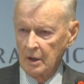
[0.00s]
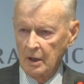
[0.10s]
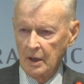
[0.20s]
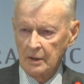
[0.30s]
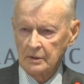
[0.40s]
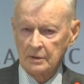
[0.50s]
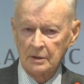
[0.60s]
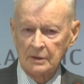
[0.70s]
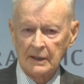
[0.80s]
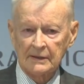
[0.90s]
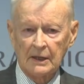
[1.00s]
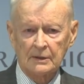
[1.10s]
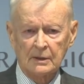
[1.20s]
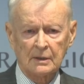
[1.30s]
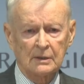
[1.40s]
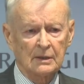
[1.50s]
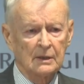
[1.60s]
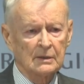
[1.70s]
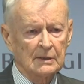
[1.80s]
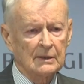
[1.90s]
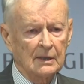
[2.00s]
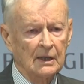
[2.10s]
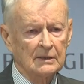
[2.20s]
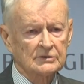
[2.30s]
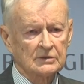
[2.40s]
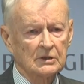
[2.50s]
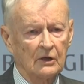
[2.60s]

And in that, in that case,